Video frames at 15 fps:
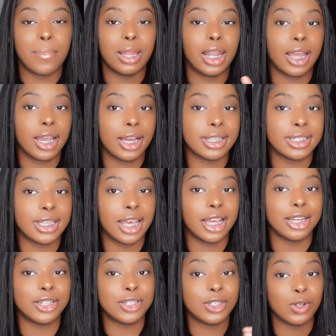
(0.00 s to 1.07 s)
but like I
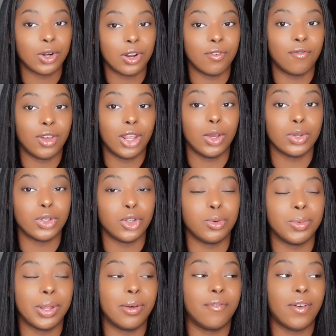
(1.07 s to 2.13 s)
said, shorter videos do
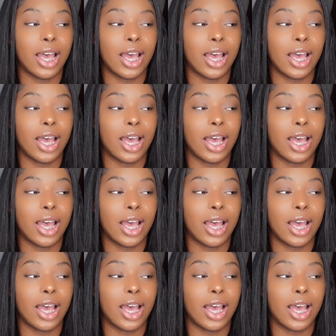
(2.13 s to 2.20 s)
blow up